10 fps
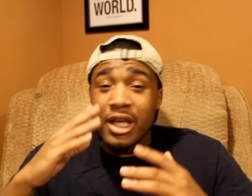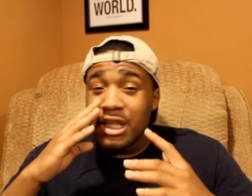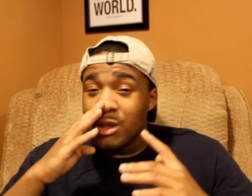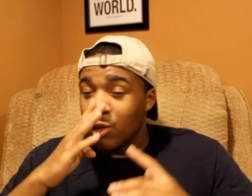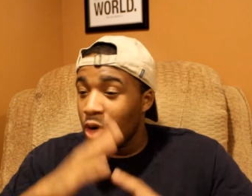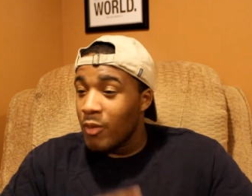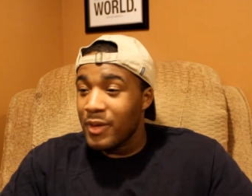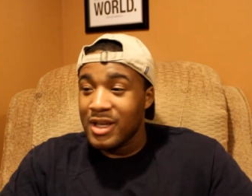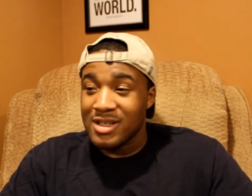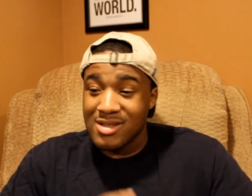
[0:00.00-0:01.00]
he threw
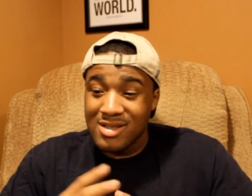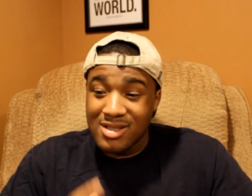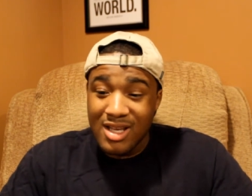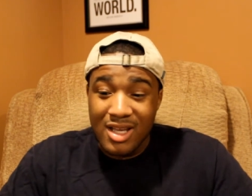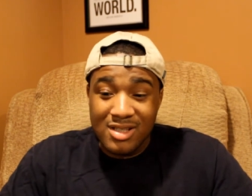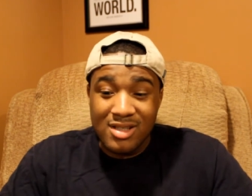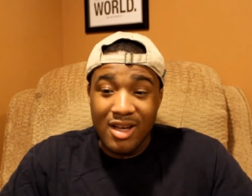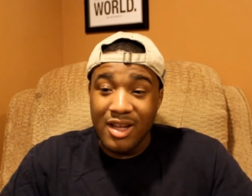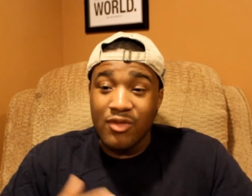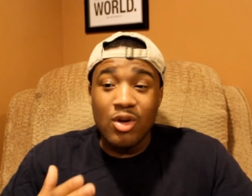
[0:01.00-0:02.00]
up in the sink
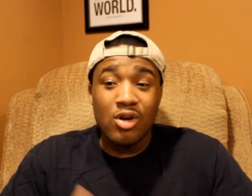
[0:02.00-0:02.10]
son if